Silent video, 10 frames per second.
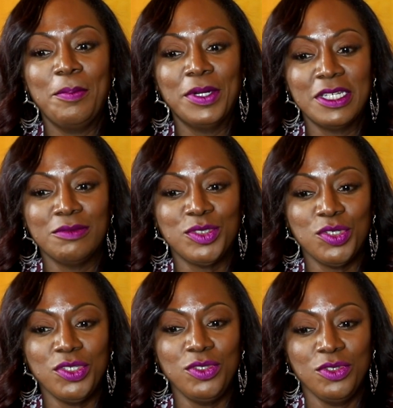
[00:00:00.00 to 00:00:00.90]
But I'm
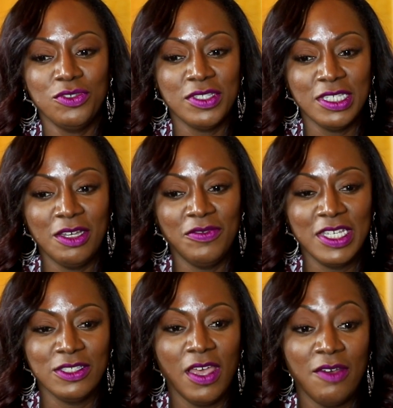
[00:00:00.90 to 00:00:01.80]
sure you yourself
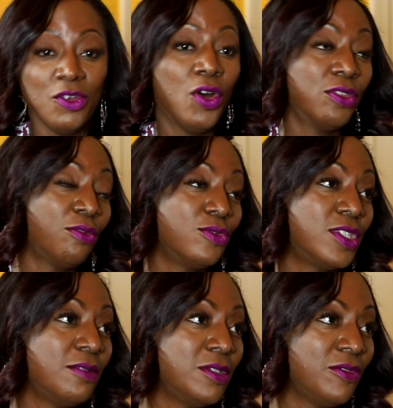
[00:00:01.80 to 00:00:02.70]
has, have gone through
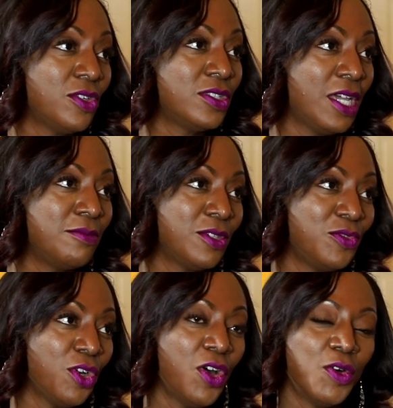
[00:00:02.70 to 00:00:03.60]
some difficult times
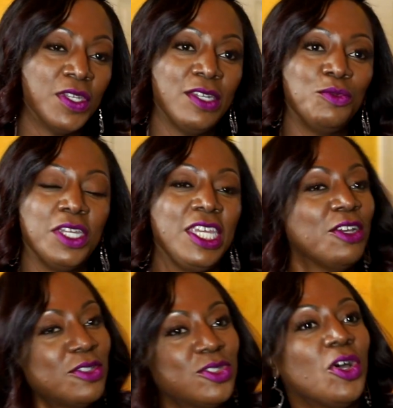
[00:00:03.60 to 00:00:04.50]
of your own. And we're
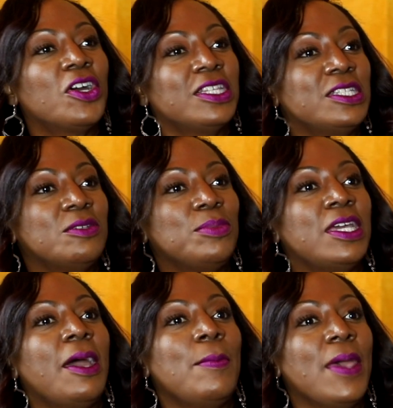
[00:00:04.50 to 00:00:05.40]
here to talk a little
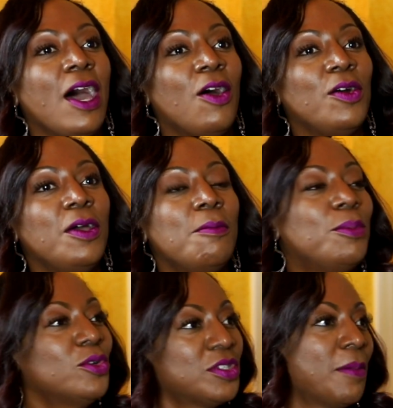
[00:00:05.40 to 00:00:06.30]
bit
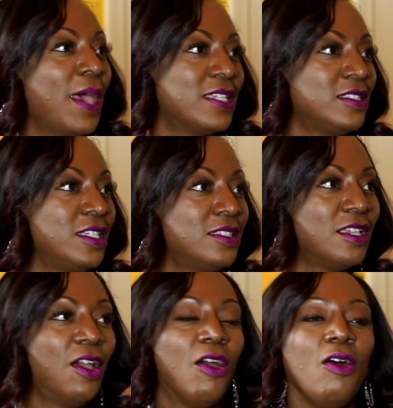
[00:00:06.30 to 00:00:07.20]
about both
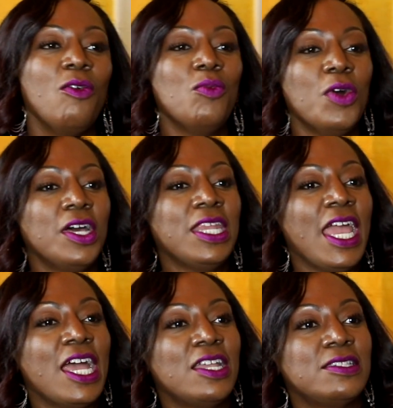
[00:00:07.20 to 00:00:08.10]
capacities. One,
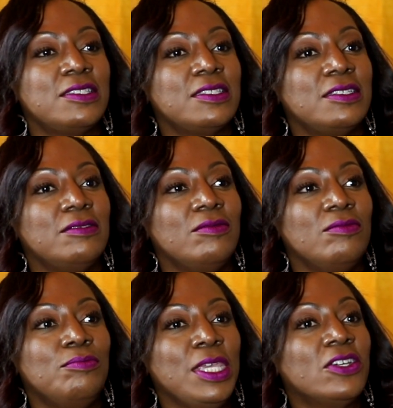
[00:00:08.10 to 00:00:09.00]
as
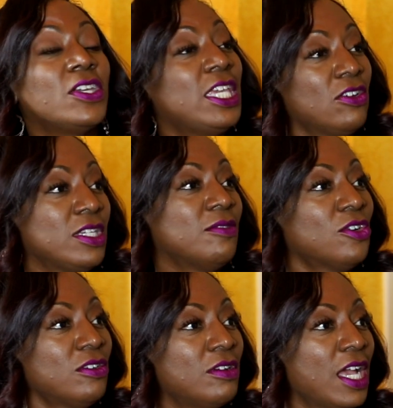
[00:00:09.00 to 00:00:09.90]
being a
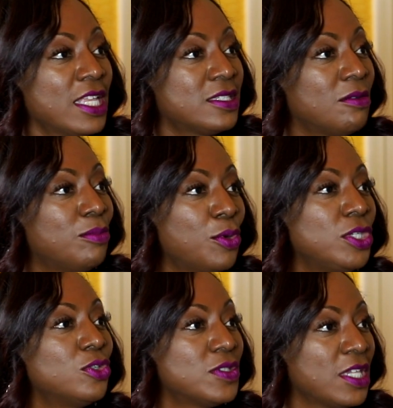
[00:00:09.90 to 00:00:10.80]
caregiver at some
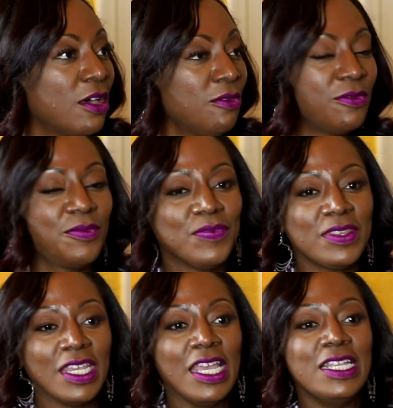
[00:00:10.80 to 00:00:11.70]
point yourself.
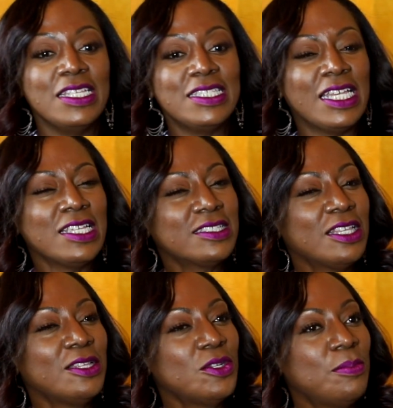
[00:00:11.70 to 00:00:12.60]
Tell us
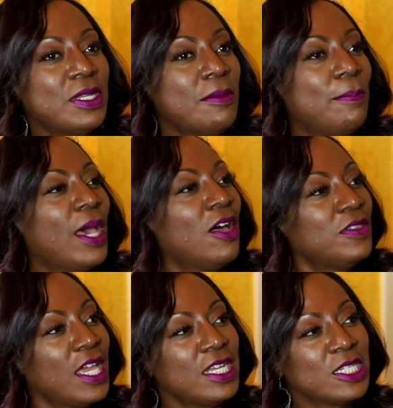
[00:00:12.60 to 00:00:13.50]
a little bit
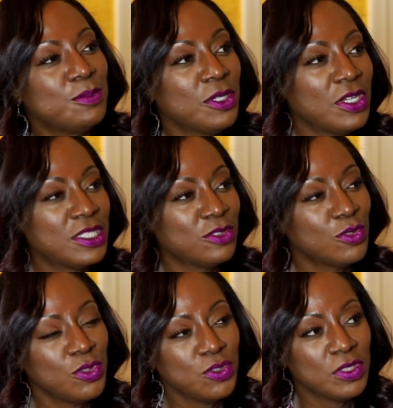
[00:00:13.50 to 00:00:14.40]
about that experience
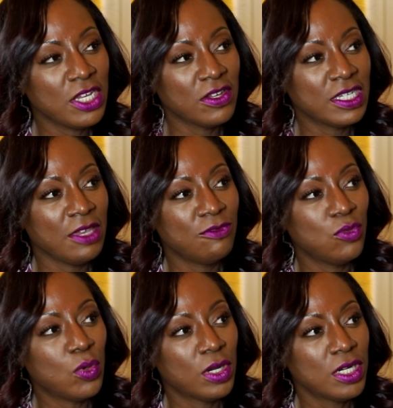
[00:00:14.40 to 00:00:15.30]
and who you caregave
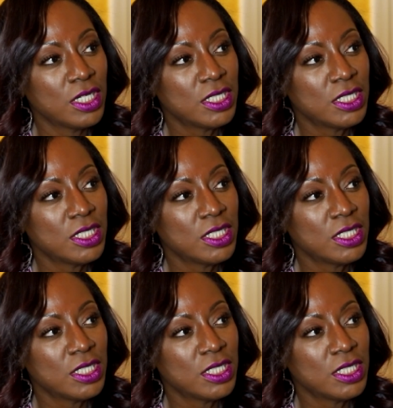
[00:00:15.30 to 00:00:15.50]
for.